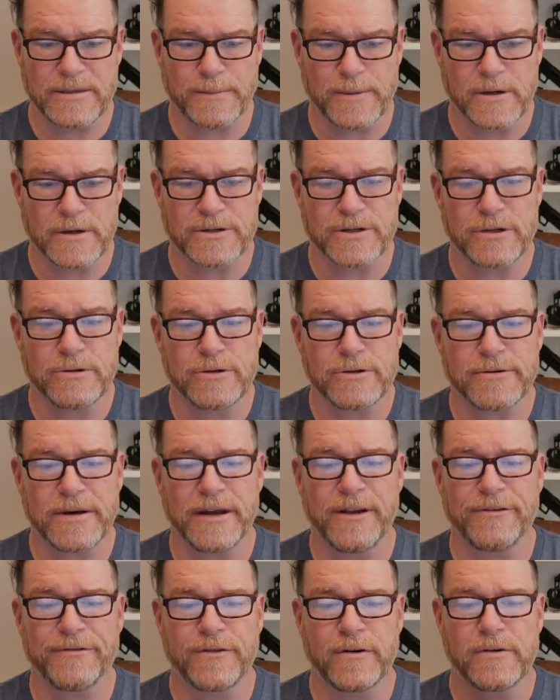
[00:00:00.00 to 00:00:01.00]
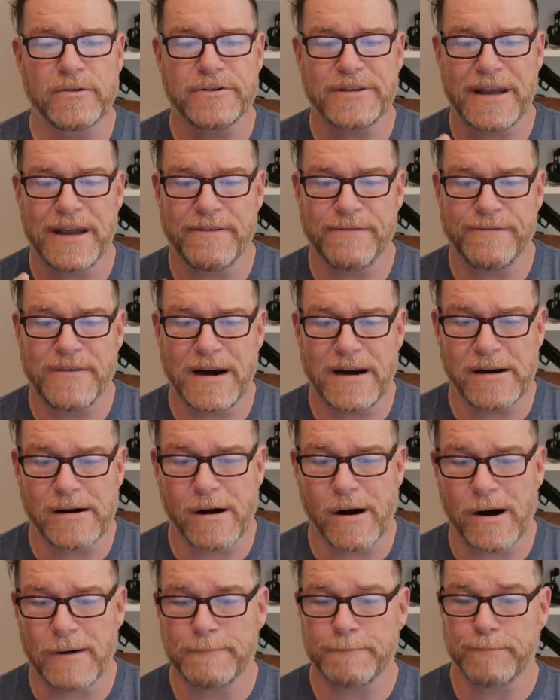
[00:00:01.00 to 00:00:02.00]
the person who transfers a
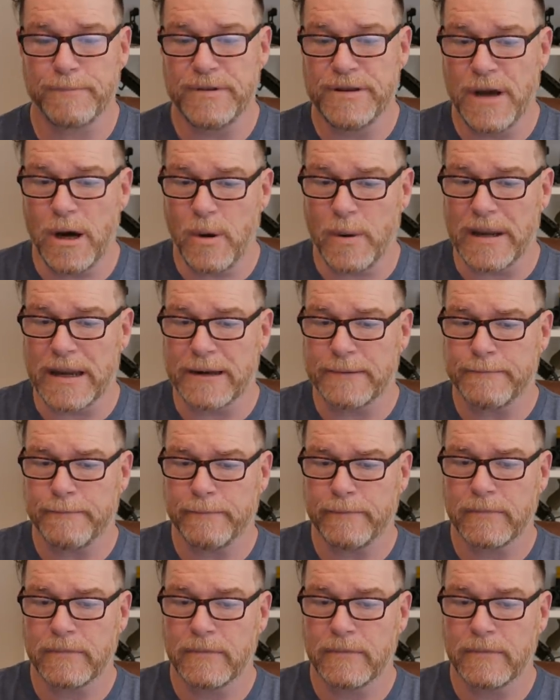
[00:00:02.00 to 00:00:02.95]
firearm, knowing